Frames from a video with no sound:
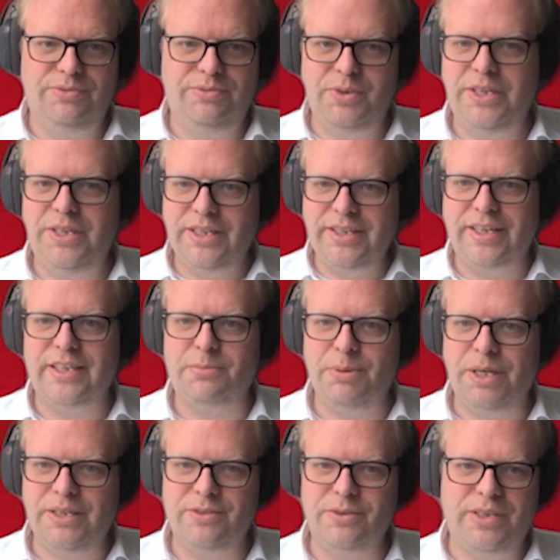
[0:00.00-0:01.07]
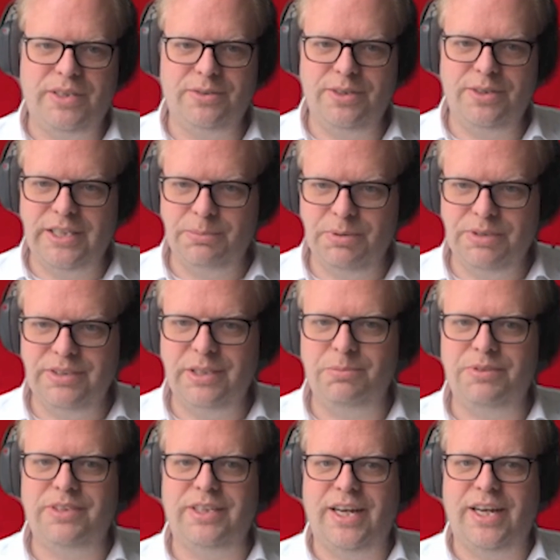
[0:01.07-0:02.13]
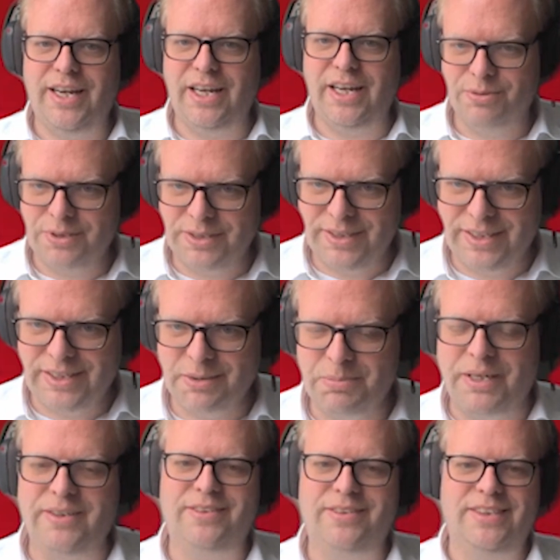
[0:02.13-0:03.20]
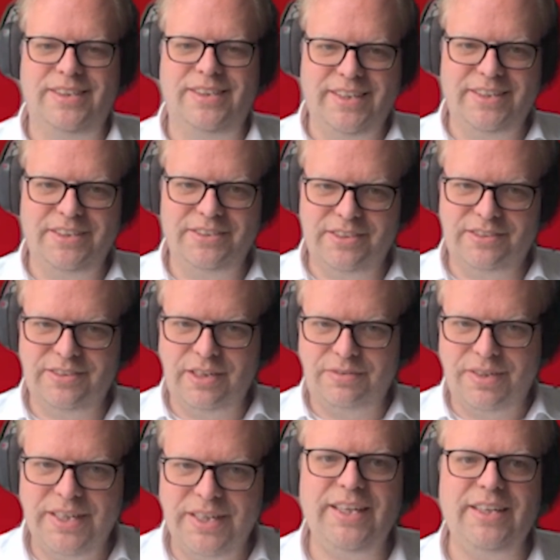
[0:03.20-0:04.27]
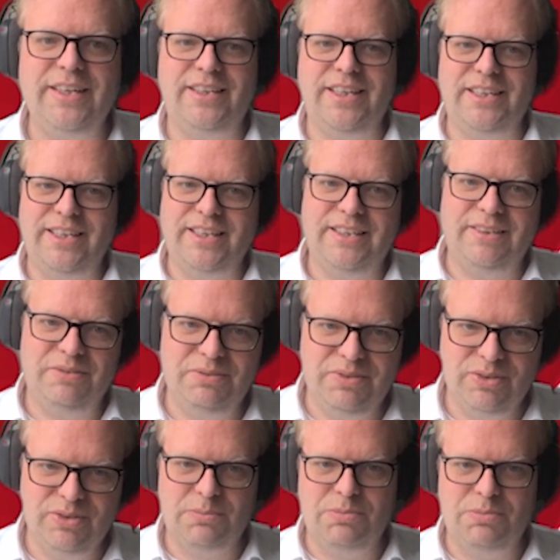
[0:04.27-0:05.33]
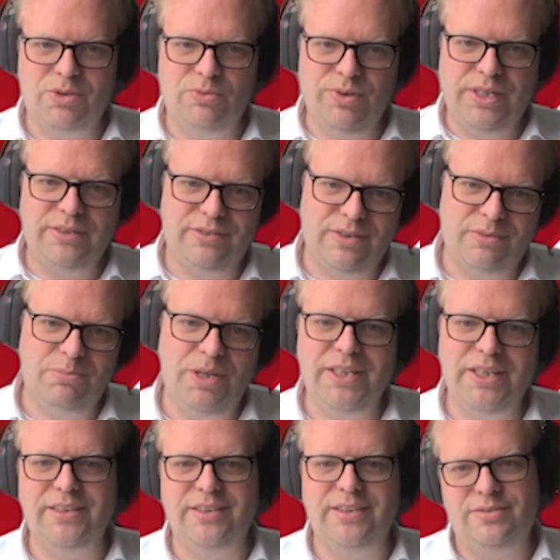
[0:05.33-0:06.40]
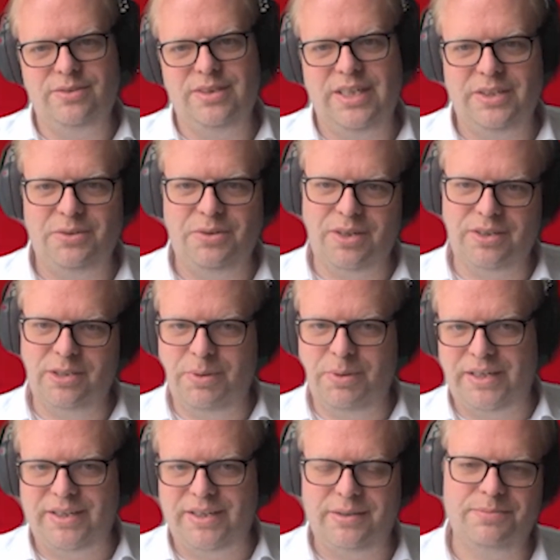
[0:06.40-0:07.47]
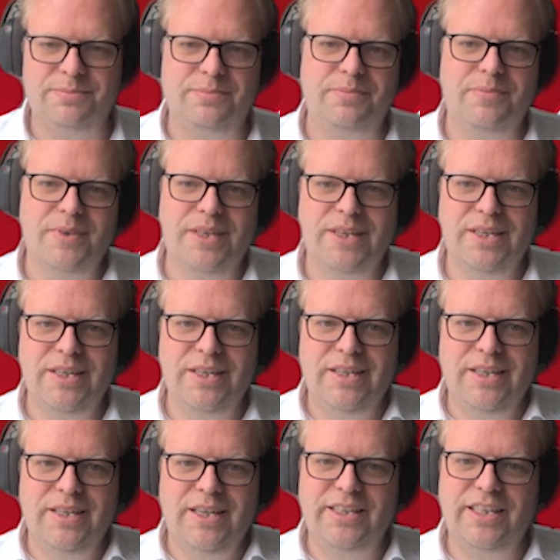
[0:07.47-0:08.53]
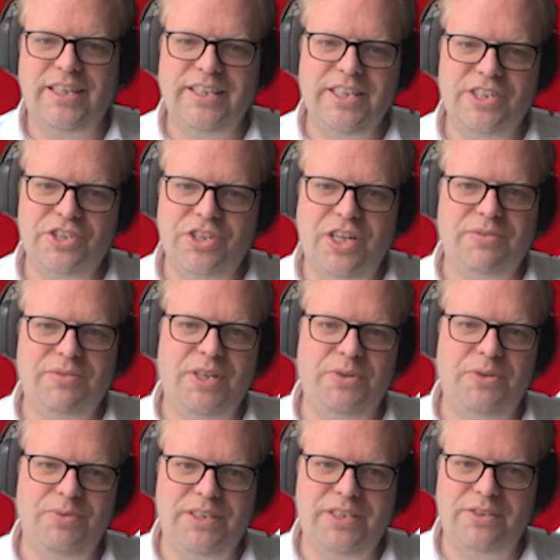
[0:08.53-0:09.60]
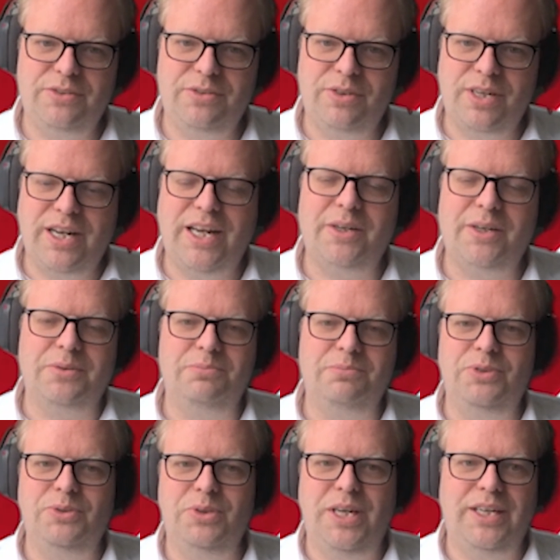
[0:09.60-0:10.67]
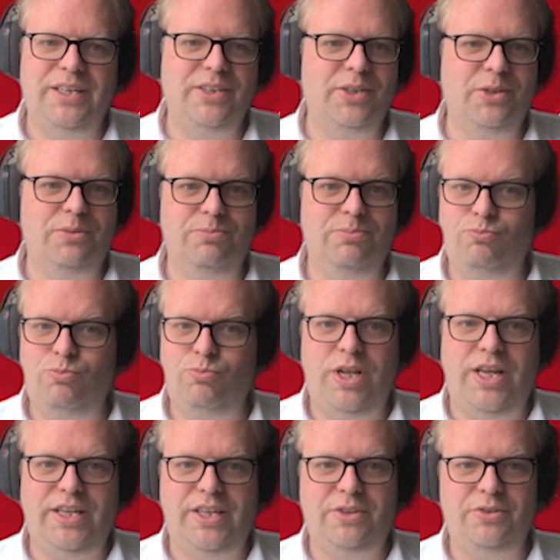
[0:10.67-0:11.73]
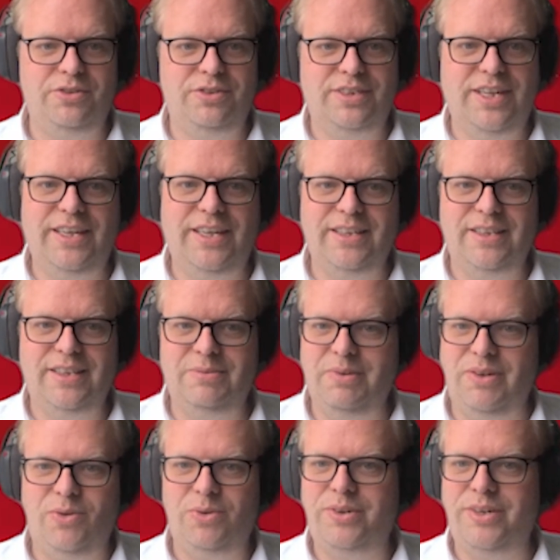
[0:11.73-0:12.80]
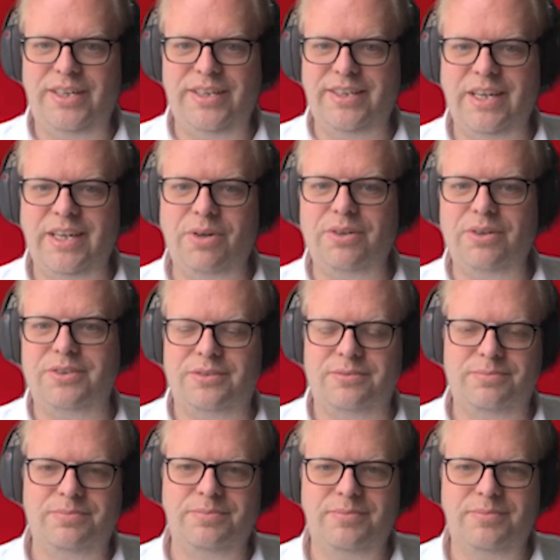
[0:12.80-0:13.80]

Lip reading: you need a database, you went to the database team and said, hi, I want a database, and here is the stuff I need. And then they took them 2 weeks to build it, or then you got it back. And then initially, when you went into the cloud, you had, I can just click and order anything I want.